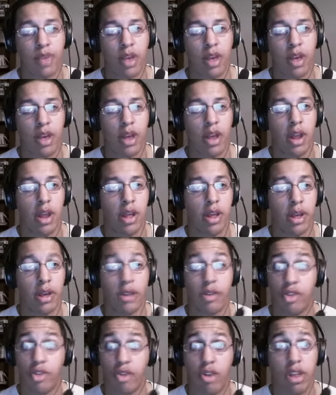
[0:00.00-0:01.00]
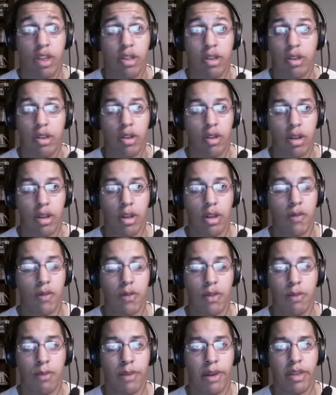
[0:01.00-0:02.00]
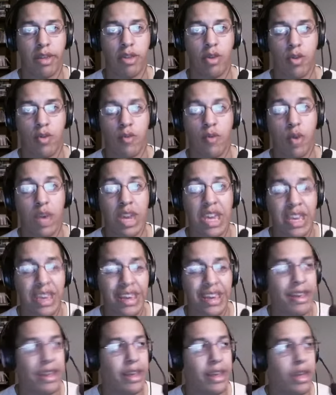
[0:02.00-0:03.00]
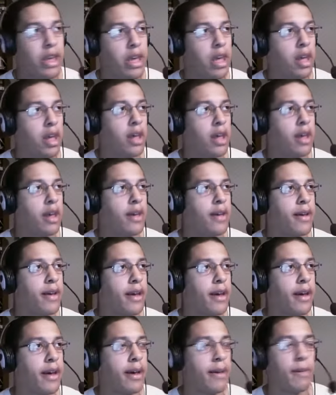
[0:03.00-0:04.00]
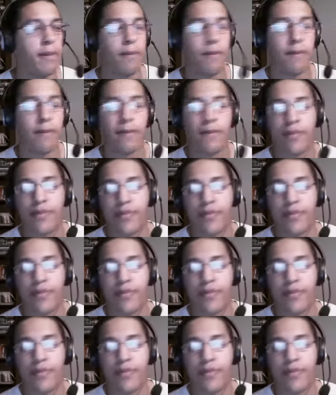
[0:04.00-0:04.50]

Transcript: uh, and stressed over the past sort of week. Um,